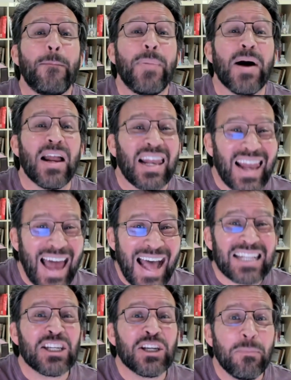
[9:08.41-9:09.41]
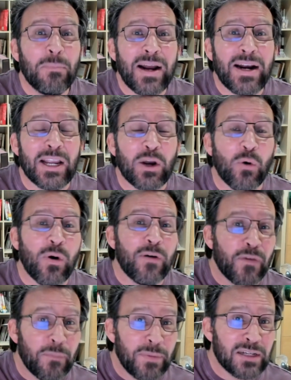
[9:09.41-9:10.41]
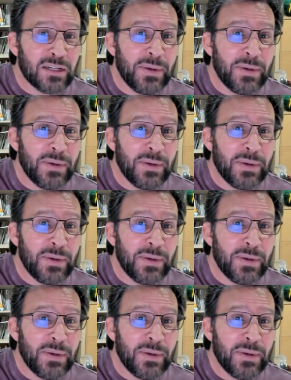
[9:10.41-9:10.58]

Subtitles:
but lots of money going from these